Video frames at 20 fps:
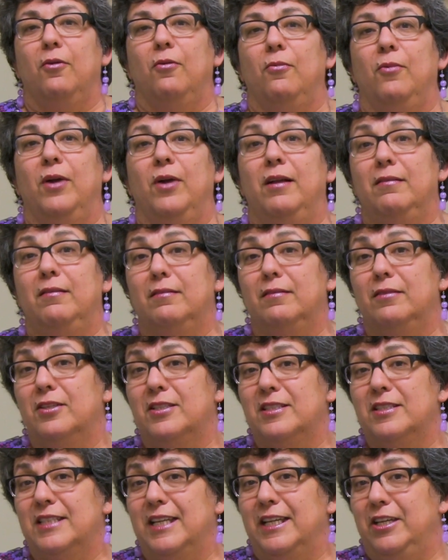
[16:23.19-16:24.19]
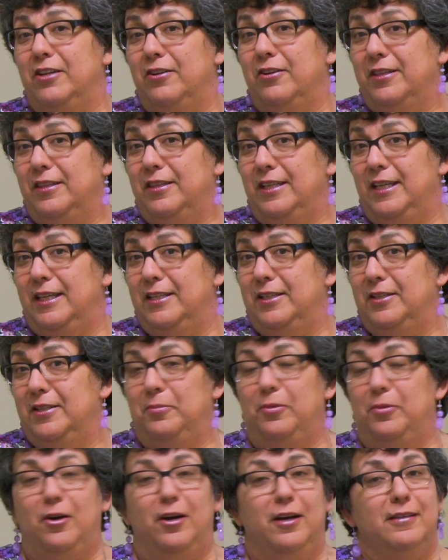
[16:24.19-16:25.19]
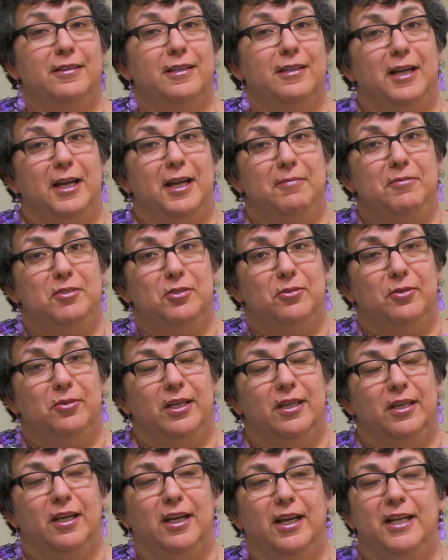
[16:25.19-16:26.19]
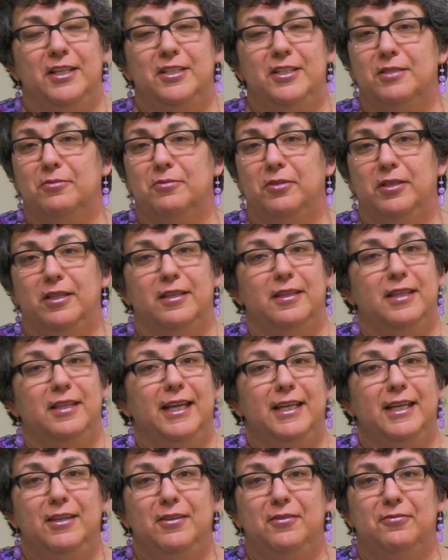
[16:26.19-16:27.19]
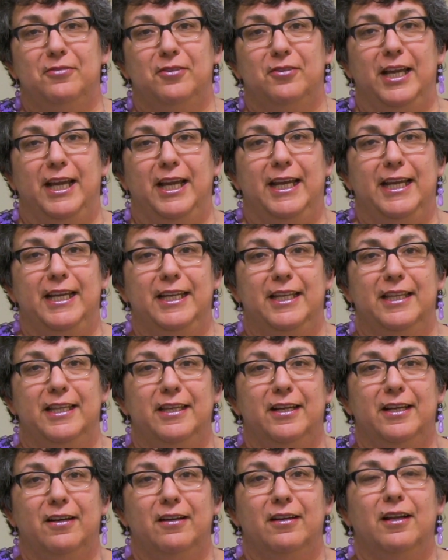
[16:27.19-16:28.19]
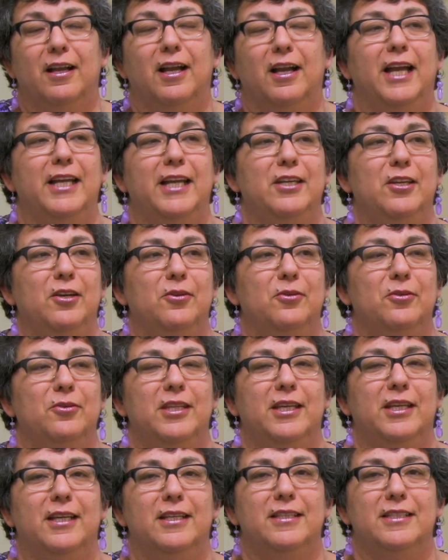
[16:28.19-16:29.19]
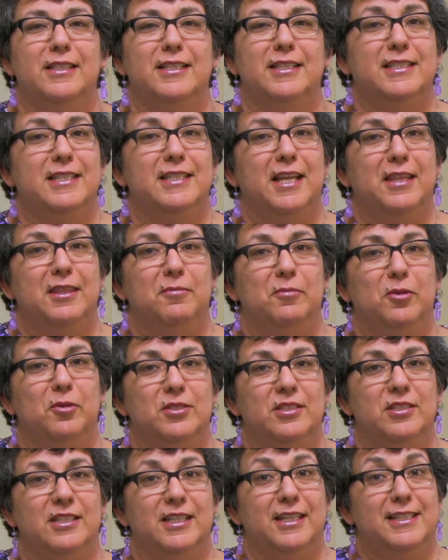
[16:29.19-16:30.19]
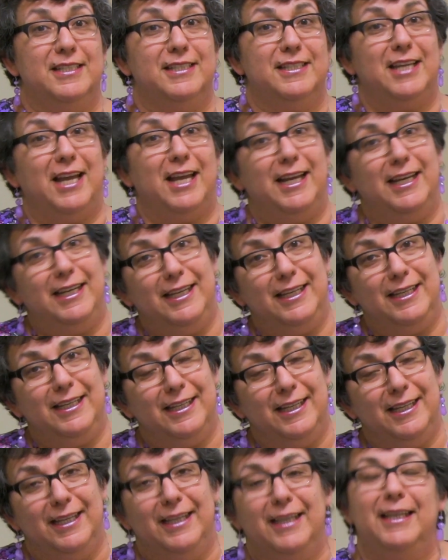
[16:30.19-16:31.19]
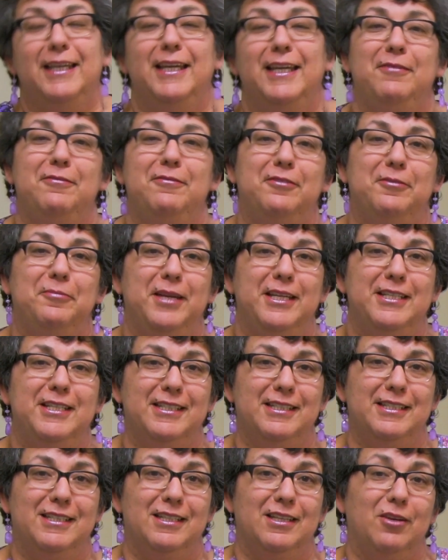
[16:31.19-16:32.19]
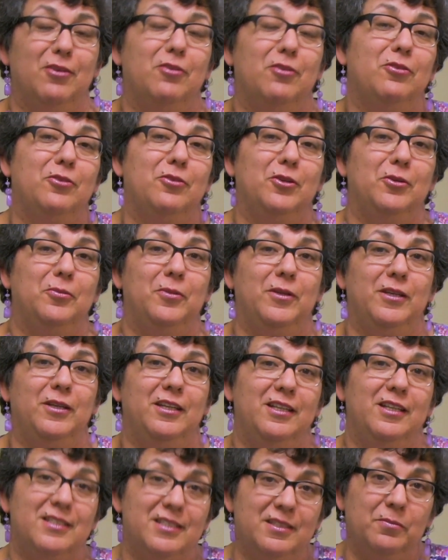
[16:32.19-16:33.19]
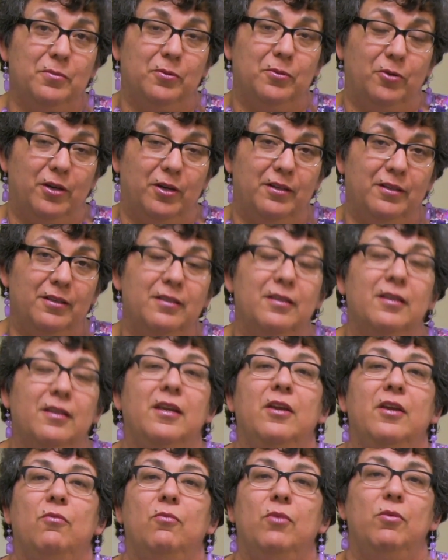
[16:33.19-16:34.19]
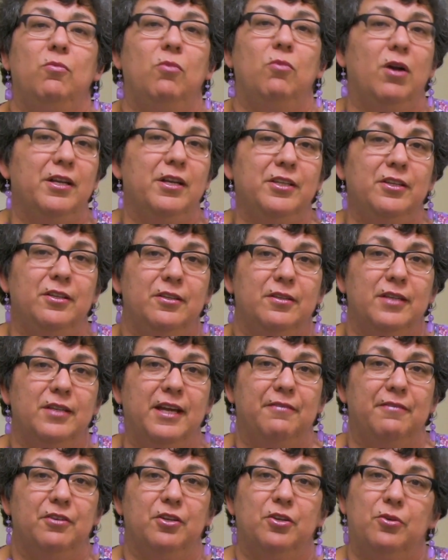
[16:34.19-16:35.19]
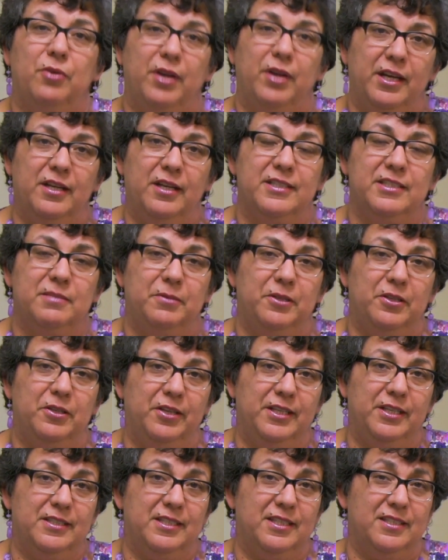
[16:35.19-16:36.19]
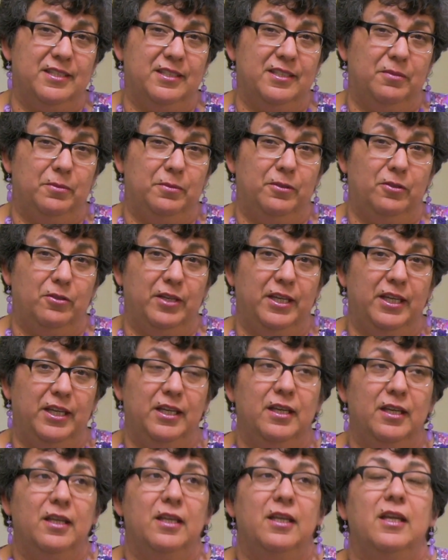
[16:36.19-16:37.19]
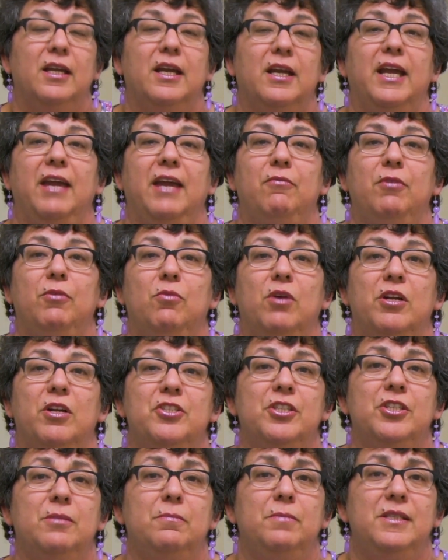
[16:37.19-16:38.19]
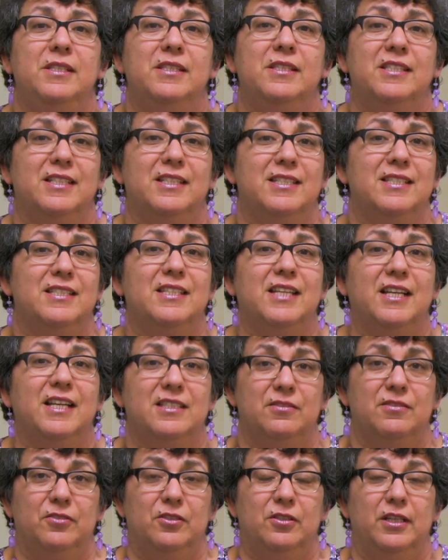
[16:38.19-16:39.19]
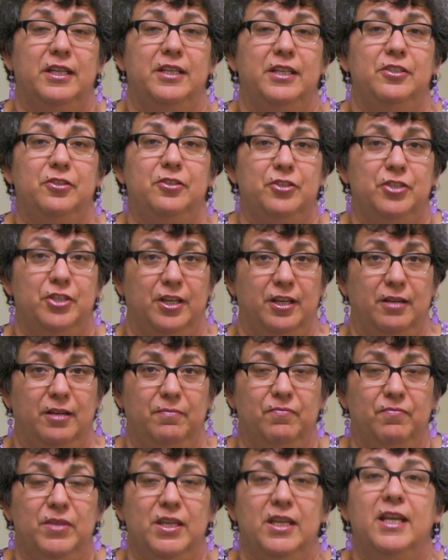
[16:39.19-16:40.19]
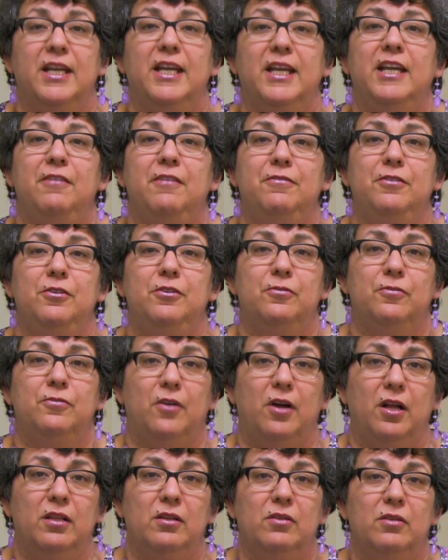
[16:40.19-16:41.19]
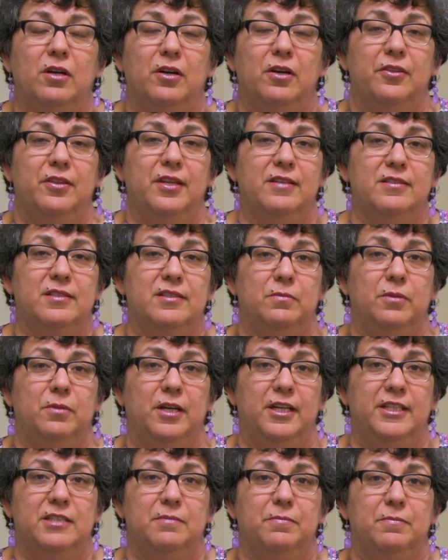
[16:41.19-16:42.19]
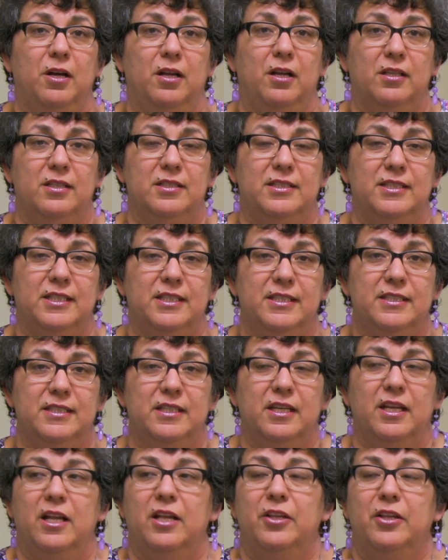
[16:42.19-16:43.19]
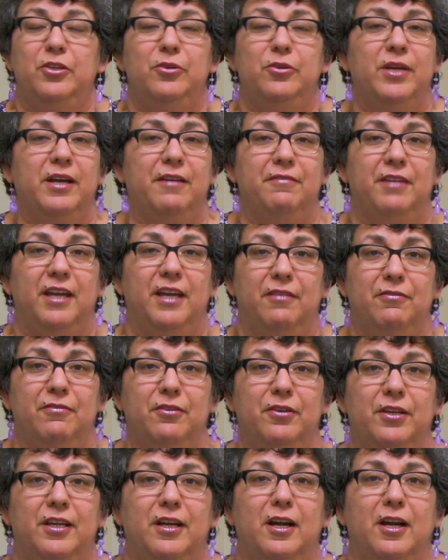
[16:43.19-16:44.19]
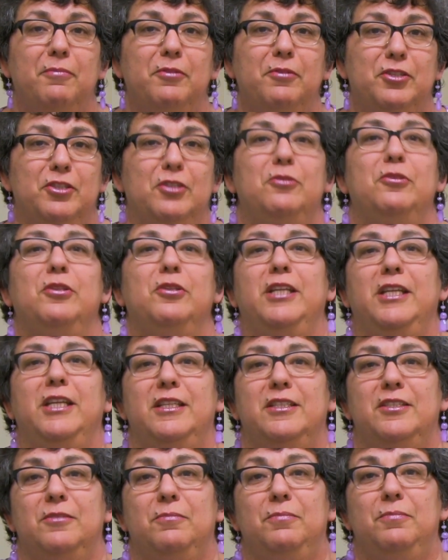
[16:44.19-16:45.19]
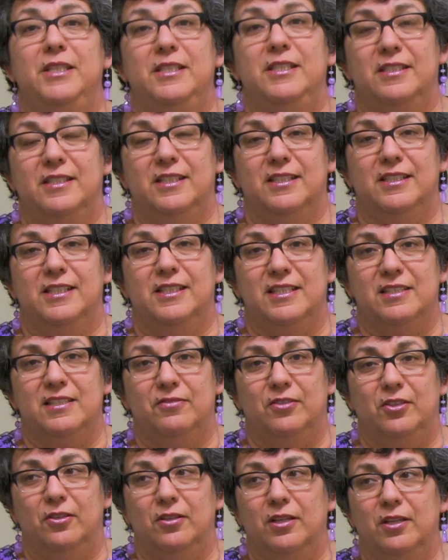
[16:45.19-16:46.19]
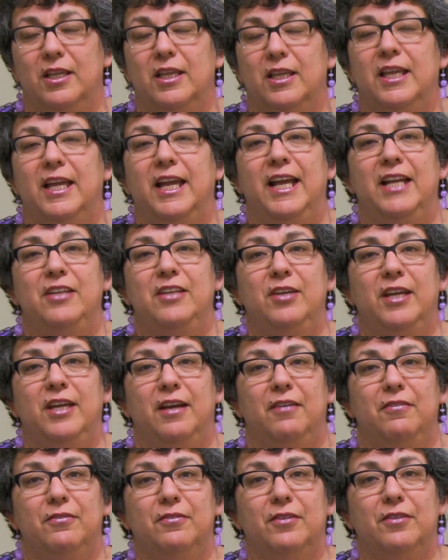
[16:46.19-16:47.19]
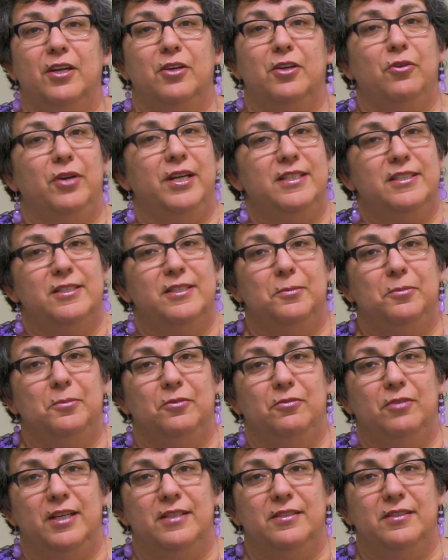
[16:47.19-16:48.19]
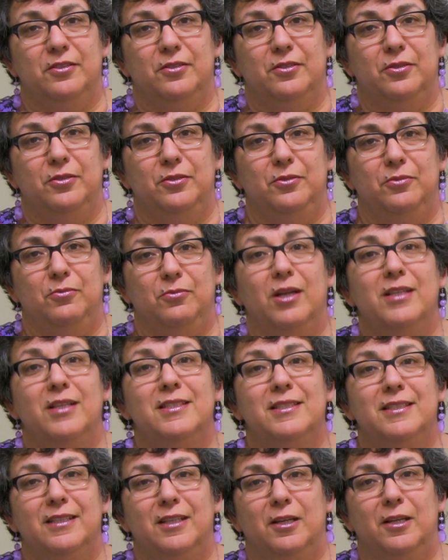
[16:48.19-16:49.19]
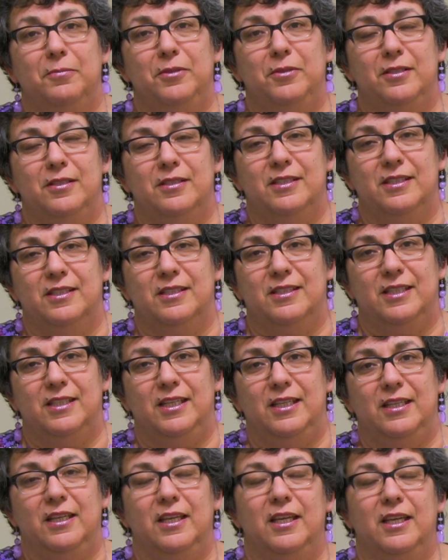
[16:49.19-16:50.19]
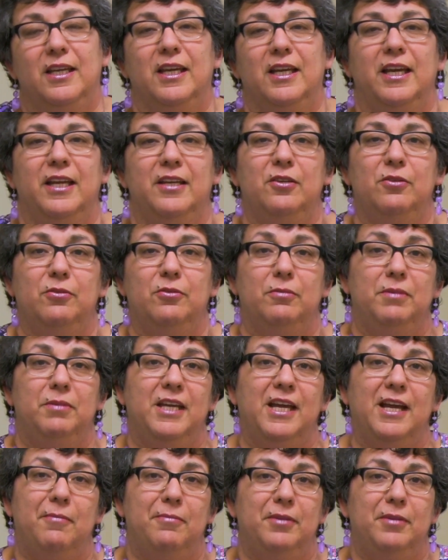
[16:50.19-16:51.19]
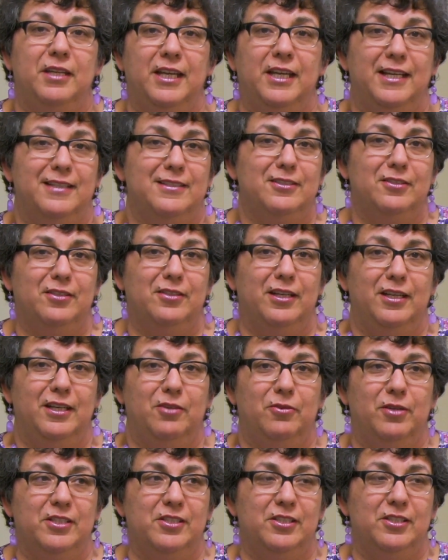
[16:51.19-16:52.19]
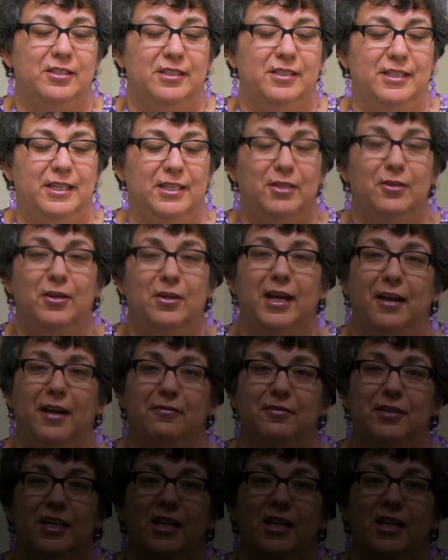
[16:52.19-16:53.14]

Well, looks like you're at the end of the part that I'm doing. I just want to thank you for hanging in there. I know that it's not the most exciting information to go through, but it is important. We want you to have a great experience as an employee, and we want you to be successful in your job. If you follow our Thousand Pines policies, you have every opportunity to be successful, and you have a great supervisor who wants to help you to succeed and who would be happy to answer any questions that you have.